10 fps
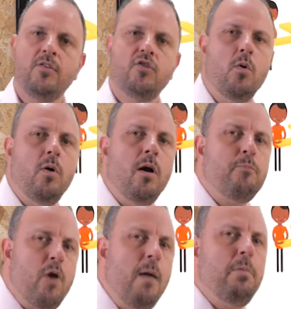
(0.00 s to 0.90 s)
So a
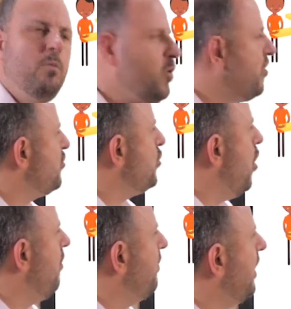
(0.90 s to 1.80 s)
problem worth
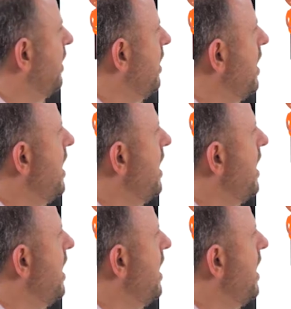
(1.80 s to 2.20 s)
solving